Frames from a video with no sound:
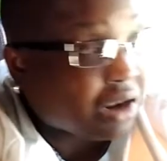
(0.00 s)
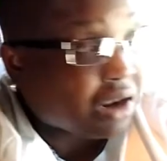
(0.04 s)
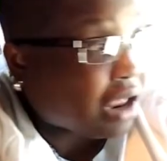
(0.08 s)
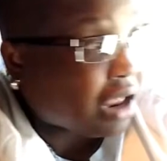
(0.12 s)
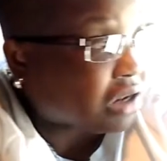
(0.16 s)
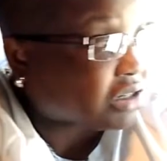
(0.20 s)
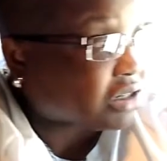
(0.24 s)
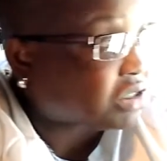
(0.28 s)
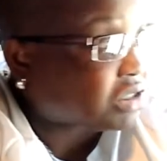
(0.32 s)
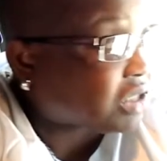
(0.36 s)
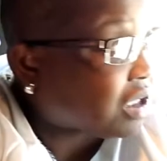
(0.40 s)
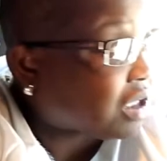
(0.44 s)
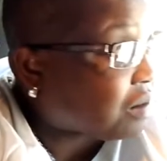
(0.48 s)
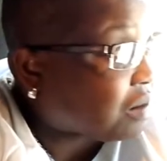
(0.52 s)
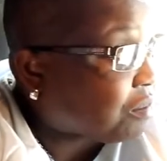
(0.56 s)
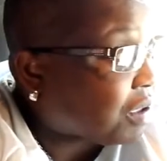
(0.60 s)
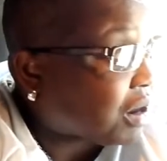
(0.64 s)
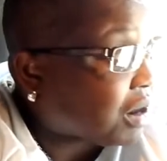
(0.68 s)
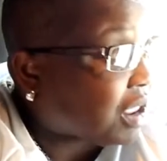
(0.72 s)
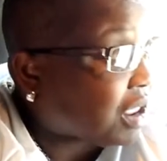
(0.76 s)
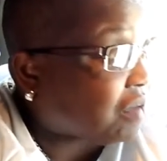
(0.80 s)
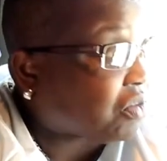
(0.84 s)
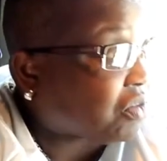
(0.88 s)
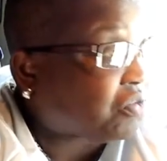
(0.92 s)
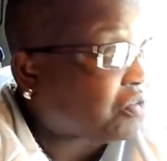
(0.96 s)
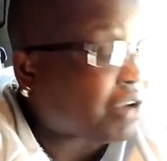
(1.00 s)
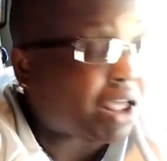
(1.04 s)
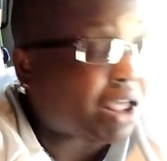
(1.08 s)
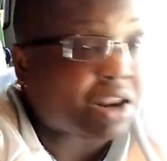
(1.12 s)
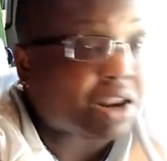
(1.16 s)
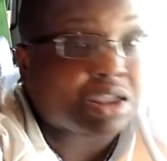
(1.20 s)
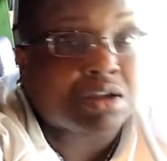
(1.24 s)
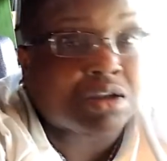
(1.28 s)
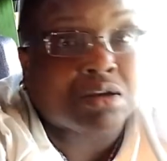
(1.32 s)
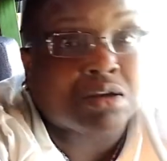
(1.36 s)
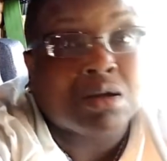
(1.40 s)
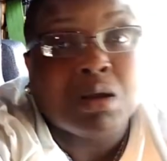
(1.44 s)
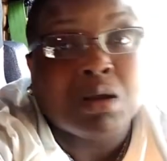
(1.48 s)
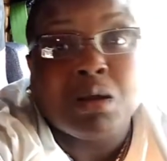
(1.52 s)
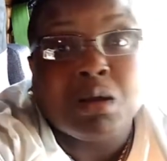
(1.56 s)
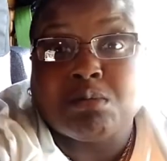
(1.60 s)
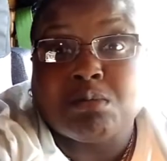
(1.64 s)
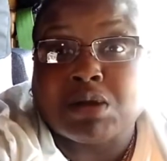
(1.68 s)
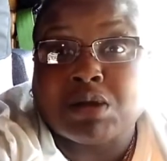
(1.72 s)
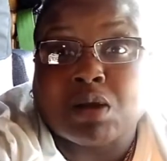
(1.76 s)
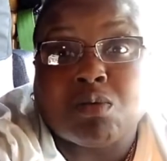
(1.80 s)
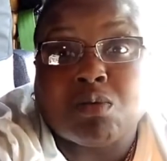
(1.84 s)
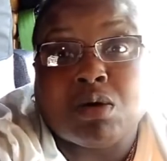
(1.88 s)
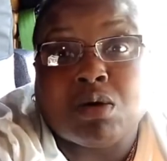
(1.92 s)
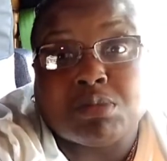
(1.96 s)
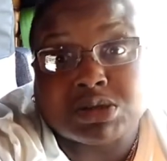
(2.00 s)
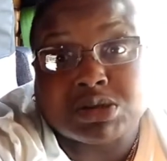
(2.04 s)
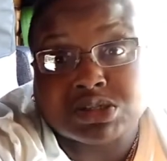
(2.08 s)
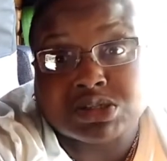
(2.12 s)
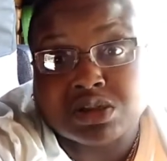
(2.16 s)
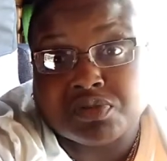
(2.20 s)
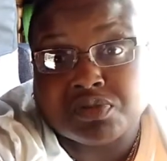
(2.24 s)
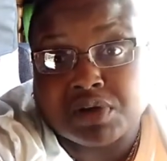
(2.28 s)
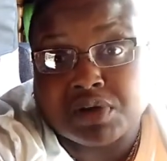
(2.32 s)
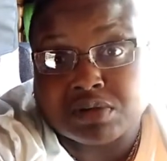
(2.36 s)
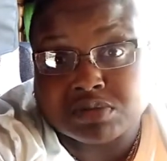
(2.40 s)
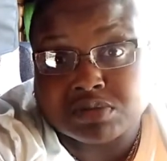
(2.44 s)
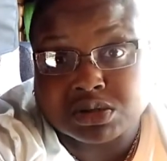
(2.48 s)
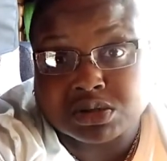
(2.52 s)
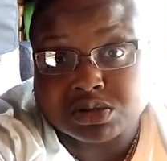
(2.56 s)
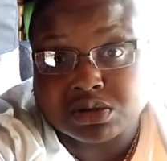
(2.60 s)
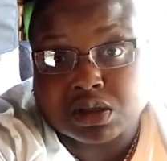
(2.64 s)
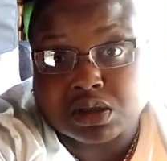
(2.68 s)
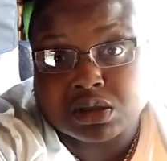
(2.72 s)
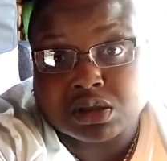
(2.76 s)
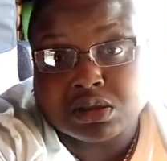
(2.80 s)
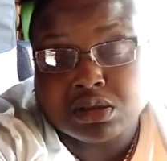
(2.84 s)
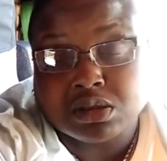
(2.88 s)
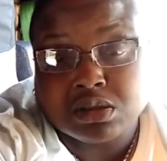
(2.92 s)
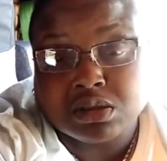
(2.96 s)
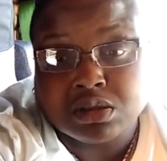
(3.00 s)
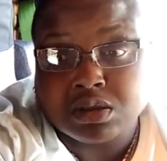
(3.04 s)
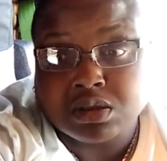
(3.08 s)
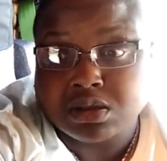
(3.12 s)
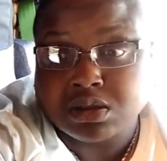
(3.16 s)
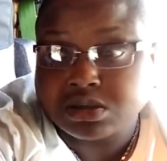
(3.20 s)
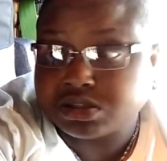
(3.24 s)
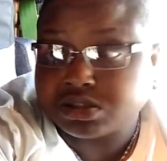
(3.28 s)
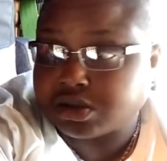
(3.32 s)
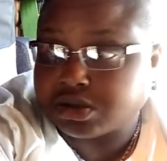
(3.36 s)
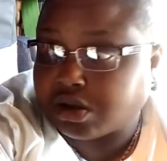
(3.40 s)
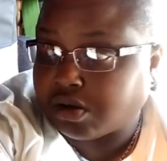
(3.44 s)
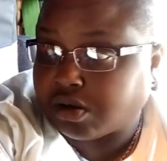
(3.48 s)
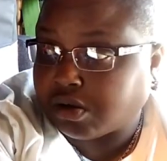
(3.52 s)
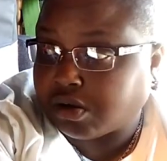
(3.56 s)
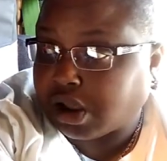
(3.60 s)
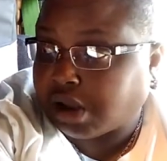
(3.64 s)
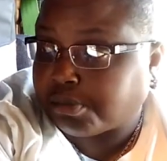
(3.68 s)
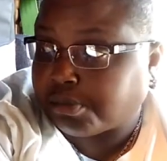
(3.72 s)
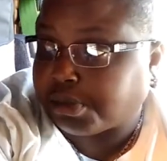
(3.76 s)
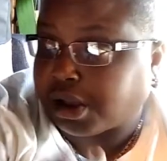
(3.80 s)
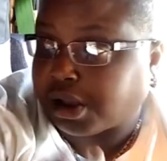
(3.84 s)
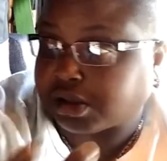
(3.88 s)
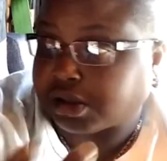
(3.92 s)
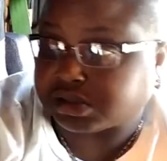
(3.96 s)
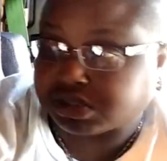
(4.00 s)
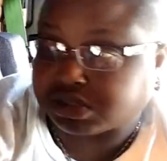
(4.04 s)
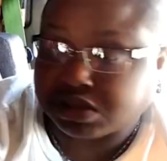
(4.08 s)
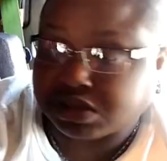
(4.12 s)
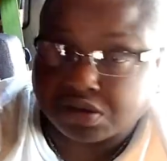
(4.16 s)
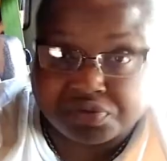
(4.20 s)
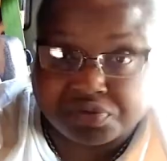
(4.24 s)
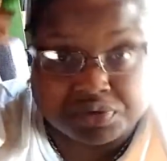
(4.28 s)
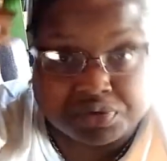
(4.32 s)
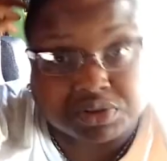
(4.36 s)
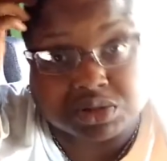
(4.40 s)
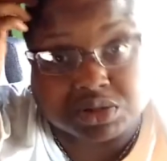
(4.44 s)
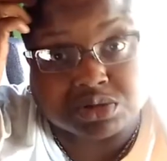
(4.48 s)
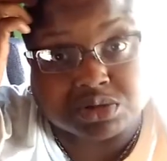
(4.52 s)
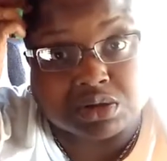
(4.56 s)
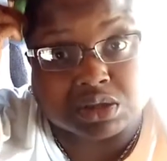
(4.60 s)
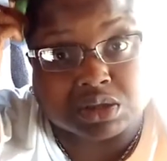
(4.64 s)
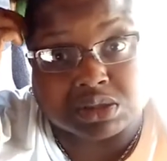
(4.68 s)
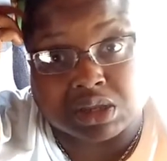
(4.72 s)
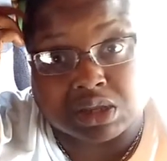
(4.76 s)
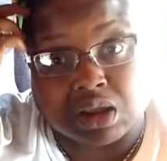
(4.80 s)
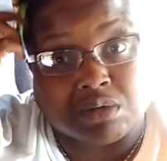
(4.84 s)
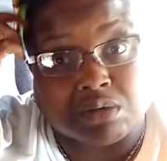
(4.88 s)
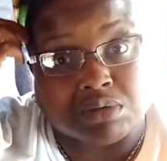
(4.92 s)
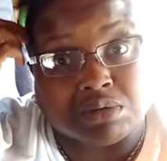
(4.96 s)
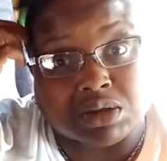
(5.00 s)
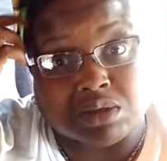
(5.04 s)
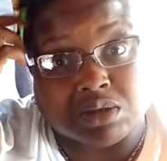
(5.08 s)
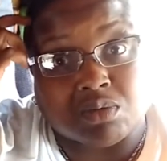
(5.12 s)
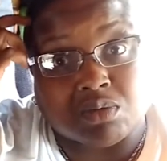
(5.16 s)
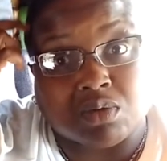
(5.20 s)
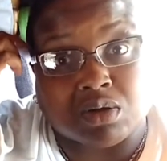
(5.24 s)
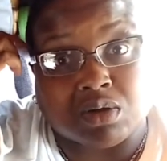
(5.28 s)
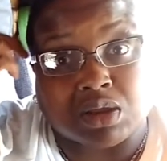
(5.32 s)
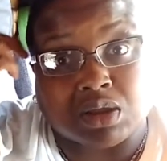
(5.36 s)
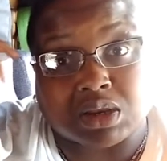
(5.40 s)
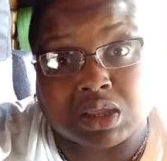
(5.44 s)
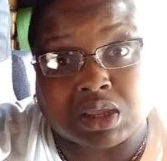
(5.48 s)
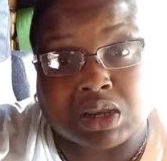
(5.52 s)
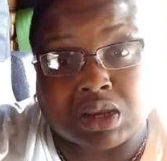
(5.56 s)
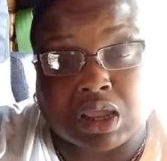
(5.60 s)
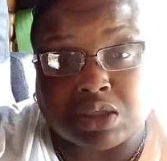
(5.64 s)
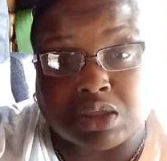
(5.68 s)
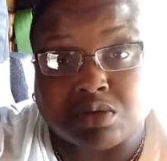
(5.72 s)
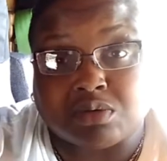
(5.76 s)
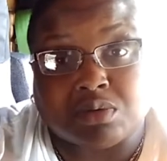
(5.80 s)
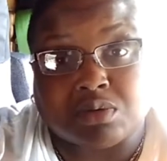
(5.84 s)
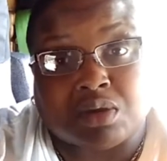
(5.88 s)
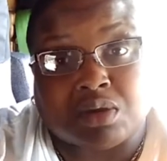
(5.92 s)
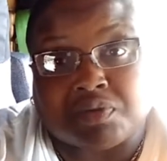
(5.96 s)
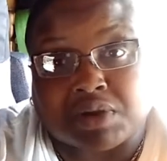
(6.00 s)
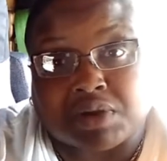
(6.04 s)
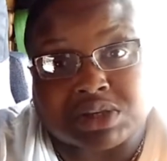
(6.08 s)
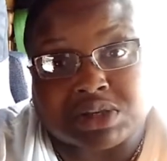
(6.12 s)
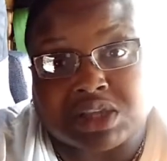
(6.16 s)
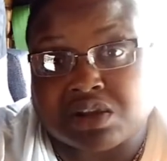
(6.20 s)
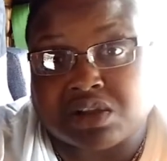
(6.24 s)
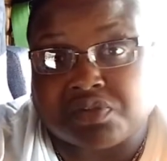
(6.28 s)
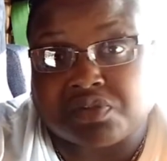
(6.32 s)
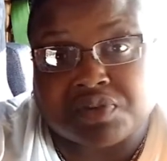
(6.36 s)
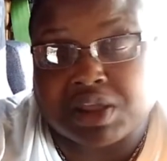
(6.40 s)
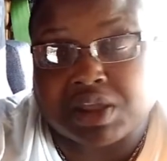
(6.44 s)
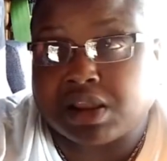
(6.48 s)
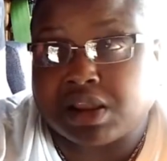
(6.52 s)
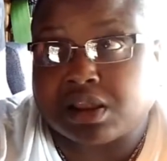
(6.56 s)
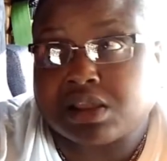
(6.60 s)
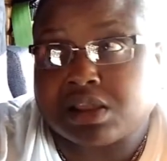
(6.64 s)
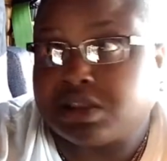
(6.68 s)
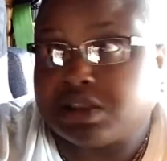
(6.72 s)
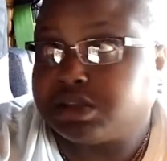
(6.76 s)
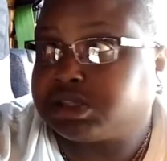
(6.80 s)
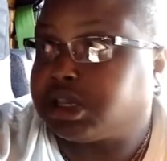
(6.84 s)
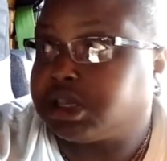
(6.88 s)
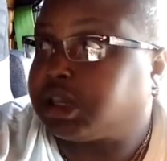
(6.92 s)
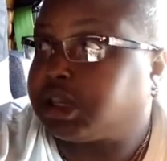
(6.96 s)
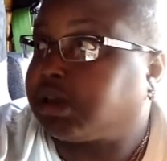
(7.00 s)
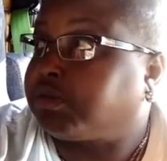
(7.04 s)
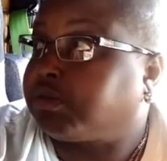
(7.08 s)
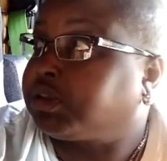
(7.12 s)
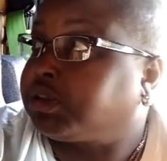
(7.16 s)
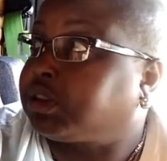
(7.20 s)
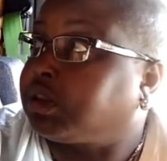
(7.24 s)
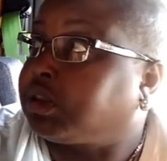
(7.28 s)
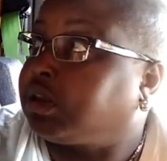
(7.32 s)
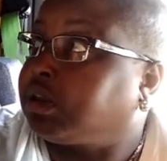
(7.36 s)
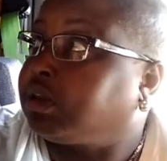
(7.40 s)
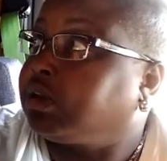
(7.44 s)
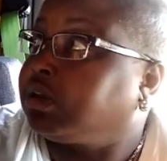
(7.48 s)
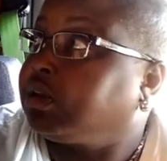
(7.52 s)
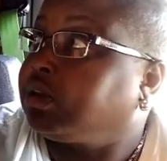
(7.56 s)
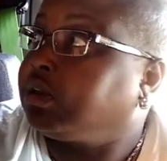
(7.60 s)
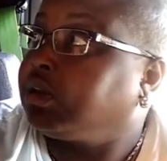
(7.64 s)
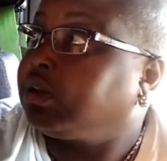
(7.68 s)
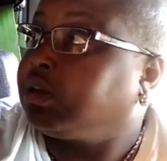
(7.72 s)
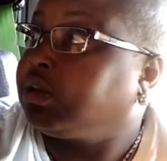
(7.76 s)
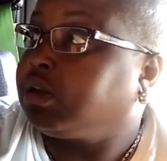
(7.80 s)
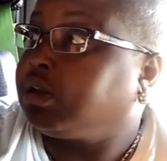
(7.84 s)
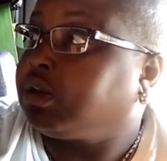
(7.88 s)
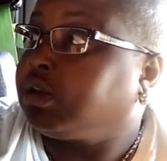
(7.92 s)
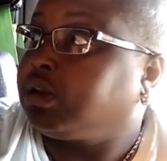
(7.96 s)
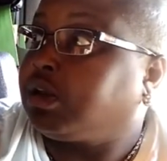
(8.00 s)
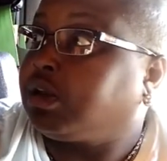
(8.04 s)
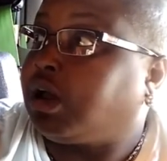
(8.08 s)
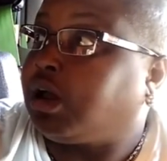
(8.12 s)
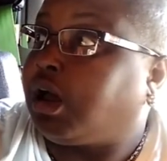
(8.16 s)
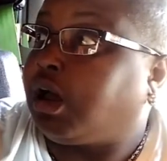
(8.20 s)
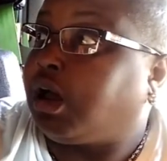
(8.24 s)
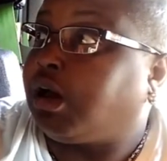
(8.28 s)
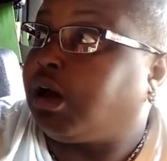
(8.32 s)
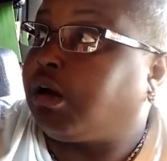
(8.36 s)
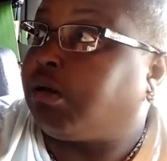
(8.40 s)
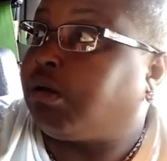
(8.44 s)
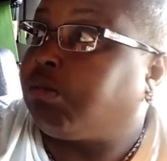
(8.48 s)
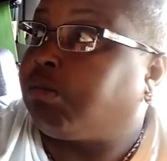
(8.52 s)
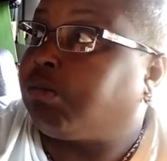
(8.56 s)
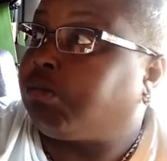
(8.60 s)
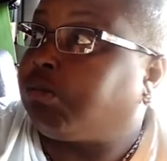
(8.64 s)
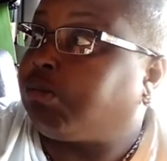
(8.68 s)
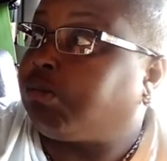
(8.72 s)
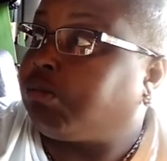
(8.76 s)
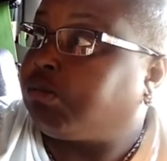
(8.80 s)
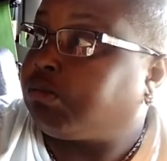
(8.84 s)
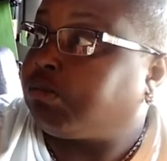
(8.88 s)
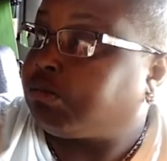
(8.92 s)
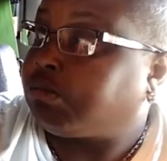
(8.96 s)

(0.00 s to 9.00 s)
I just thought about it, have a flight out here, but I want my stuff off the truck. So I bought stuff for the truck that I really want, and I if I take a flight, I couldn't take everything. Um,